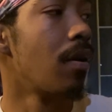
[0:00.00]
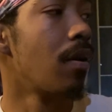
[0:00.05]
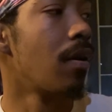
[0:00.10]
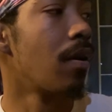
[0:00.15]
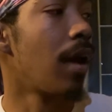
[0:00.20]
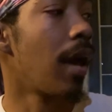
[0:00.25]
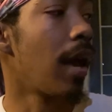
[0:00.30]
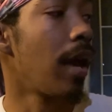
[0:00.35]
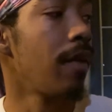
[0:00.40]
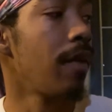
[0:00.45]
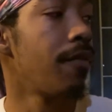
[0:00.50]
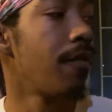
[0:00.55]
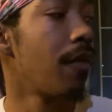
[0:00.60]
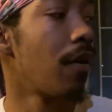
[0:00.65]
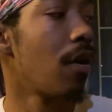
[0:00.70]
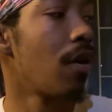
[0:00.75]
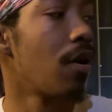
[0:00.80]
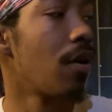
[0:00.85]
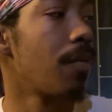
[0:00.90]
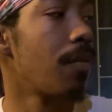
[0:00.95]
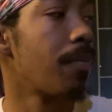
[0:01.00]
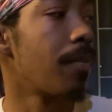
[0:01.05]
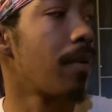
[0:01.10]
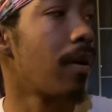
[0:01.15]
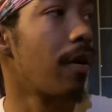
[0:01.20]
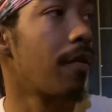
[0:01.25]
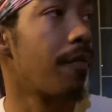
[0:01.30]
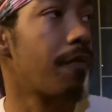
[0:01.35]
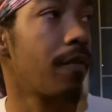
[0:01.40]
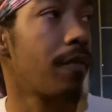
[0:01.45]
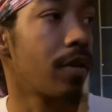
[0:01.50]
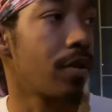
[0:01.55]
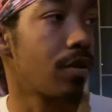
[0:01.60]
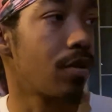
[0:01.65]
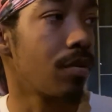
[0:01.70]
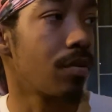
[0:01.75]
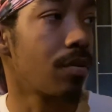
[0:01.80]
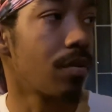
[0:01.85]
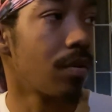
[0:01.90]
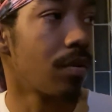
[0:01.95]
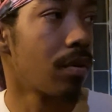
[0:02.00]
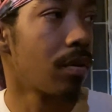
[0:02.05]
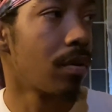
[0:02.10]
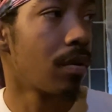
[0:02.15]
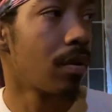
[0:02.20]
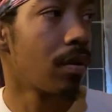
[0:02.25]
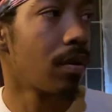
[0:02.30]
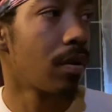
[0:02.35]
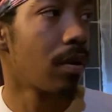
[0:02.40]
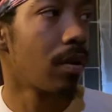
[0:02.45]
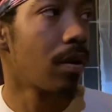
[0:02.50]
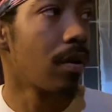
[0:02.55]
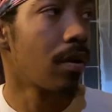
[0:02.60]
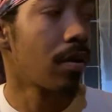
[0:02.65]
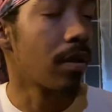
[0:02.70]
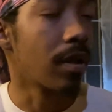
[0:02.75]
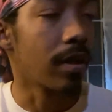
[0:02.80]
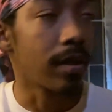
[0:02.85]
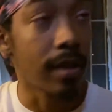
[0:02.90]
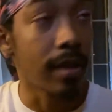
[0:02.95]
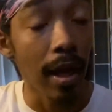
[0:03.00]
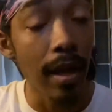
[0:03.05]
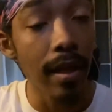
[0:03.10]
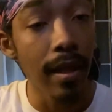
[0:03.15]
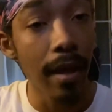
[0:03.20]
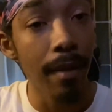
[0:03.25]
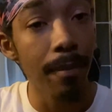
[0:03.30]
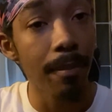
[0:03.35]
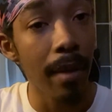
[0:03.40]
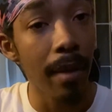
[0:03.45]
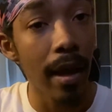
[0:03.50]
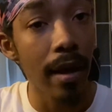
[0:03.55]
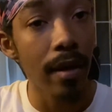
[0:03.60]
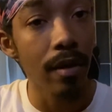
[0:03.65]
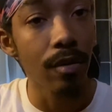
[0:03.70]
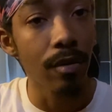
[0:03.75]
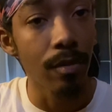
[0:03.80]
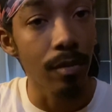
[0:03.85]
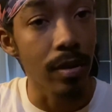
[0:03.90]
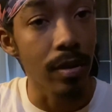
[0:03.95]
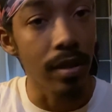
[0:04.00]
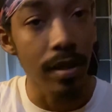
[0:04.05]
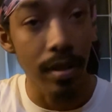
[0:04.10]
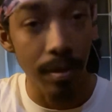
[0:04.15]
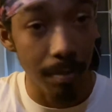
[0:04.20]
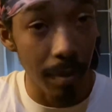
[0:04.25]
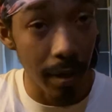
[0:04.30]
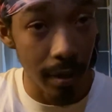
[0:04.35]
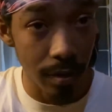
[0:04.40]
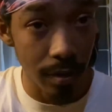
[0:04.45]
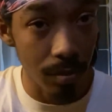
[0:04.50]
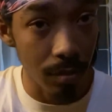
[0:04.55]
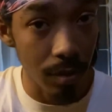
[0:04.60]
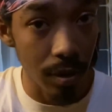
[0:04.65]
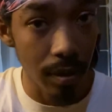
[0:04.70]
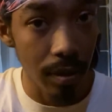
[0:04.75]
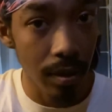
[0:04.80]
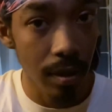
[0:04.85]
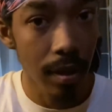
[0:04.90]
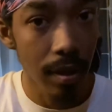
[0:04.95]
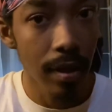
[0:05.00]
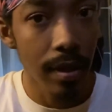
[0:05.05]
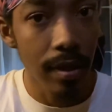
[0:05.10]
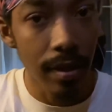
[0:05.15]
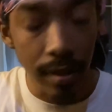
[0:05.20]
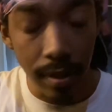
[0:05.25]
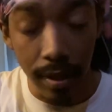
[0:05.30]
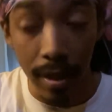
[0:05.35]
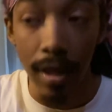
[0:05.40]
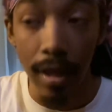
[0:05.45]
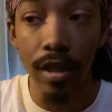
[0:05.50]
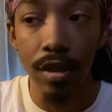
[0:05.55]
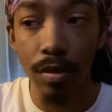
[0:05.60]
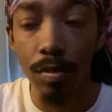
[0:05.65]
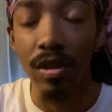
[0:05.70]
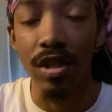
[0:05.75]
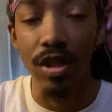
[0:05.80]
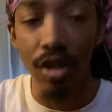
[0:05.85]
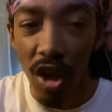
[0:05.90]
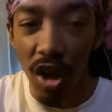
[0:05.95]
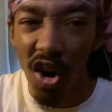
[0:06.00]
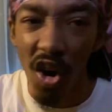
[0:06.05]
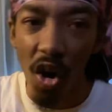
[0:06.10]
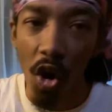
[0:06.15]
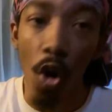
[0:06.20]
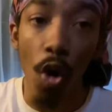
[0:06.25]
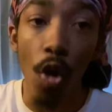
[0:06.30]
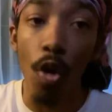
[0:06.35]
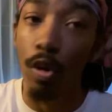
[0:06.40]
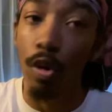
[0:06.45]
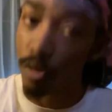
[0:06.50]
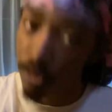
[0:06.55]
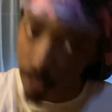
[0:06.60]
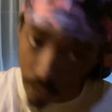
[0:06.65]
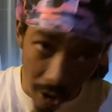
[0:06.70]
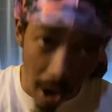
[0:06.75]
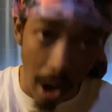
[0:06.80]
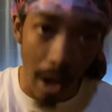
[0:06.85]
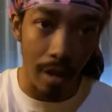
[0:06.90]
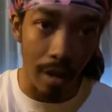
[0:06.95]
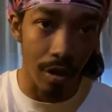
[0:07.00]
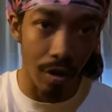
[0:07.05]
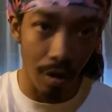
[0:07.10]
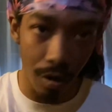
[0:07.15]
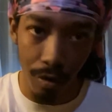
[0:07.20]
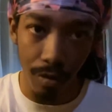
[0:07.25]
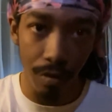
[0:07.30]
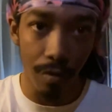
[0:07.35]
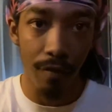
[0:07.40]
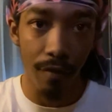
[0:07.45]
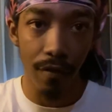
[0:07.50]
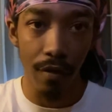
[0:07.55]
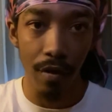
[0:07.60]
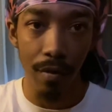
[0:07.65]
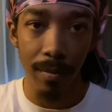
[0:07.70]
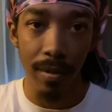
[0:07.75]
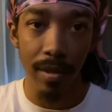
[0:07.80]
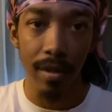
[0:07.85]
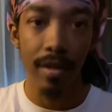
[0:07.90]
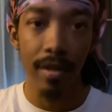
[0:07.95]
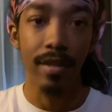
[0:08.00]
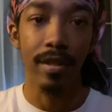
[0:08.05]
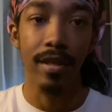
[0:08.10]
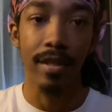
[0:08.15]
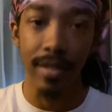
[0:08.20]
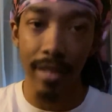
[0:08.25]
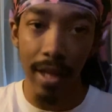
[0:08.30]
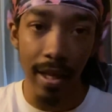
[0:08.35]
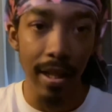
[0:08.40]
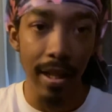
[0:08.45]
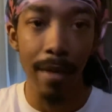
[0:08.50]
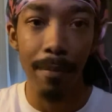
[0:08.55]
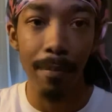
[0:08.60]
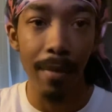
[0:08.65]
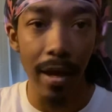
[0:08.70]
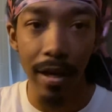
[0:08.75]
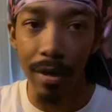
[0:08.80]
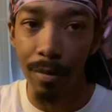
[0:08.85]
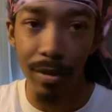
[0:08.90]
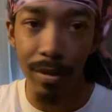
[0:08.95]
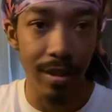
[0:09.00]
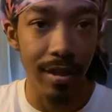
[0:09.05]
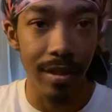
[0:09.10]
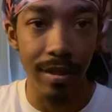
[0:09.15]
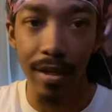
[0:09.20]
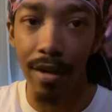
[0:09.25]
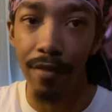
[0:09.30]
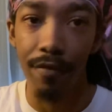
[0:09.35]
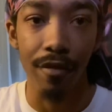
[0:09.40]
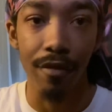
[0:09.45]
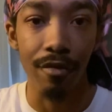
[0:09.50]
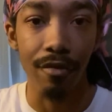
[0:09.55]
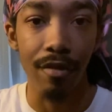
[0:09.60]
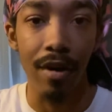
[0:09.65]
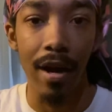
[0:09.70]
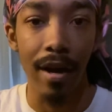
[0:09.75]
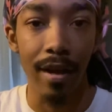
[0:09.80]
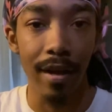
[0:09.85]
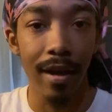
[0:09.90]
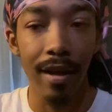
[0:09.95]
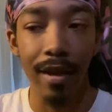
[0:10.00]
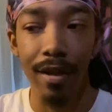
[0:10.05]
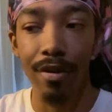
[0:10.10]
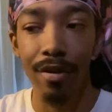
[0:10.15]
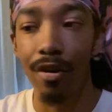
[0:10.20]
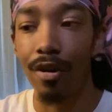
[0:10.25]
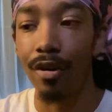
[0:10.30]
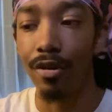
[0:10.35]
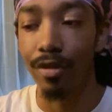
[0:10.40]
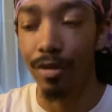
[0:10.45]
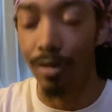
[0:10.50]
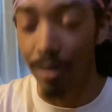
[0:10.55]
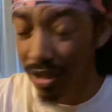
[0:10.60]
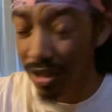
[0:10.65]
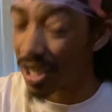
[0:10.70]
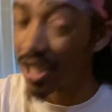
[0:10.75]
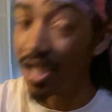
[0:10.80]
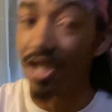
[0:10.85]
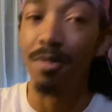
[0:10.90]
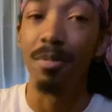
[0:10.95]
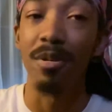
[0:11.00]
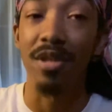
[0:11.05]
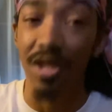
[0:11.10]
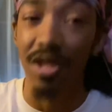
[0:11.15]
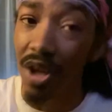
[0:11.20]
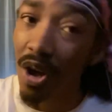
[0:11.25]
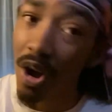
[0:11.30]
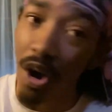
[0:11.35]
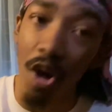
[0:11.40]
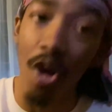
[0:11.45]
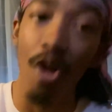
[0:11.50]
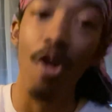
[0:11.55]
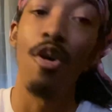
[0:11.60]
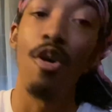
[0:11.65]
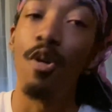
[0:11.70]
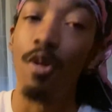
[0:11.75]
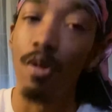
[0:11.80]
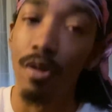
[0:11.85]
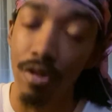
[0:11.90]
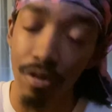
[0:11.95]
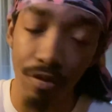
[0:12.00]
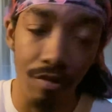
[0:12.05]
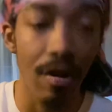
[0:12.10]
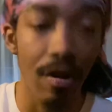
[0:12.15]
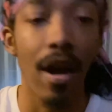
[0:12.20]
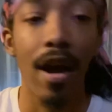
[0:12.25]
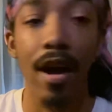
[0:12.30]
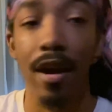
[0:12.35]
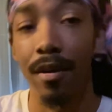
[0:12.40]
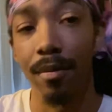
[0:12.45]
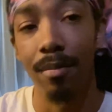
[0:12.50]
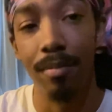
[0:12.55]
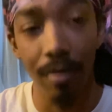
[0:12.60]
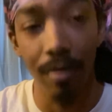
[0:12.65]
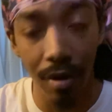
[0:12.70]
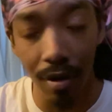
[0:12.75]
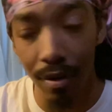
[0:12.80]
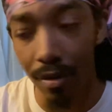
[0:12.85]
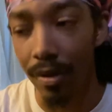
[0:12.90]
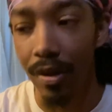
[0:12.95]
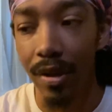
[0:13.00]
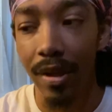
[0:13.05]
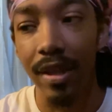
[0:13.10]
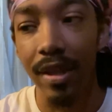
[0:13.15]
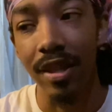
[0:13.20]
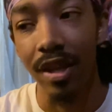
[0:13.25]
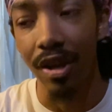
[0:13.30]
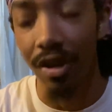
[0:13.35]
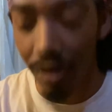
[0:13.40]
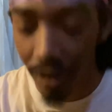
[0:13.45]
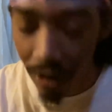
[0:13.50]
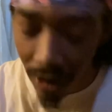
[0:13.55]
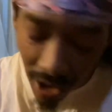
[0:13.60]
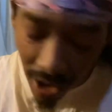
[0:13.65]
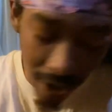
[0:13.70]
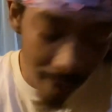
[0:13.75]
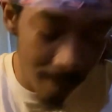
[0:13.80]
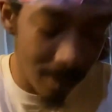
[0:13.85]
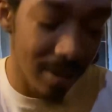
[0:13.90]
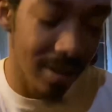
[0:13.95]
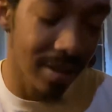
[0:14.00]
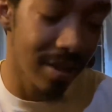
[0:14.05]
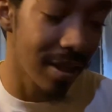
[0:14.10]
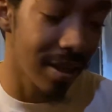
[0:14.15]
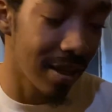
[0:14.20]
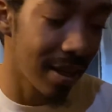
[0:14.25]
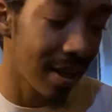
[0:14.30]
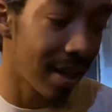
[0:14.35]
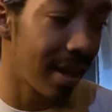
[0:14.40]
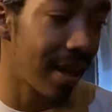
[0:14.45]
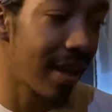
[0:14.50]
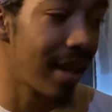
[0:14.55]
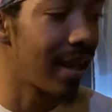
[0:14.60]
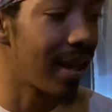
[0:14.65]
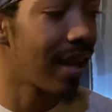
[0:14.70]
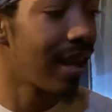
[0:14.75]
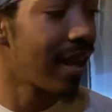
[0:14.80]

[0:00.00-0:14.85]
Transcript: A-Verb, Official. The Daylight battle was his best one. This was the old Rock, though, you feel me? The Daylight battle was a different Rock. I ain't gonna hold you. This was the old Rock, bro. The crowd was in there.